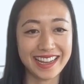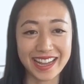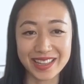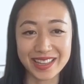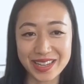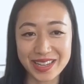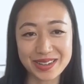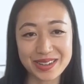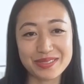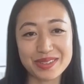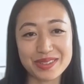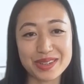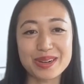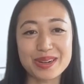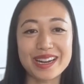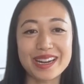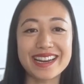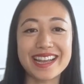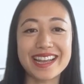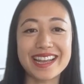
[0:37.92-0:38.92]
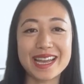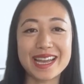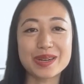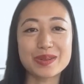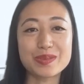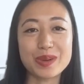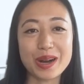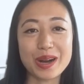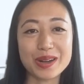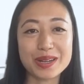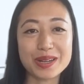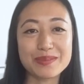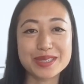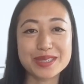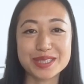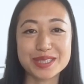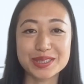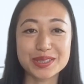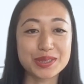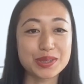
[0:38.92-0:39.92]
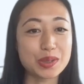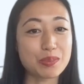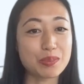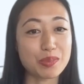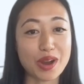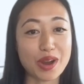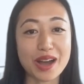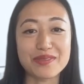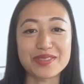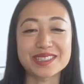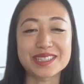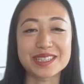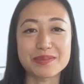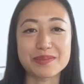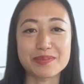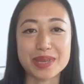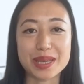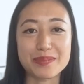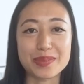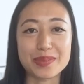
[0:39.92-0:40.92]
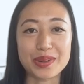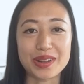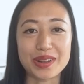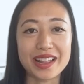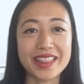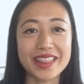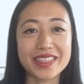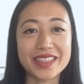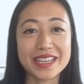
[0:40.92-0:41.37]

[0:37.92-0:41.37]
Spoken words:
Hello, everyone, and welcome to Profit to the People,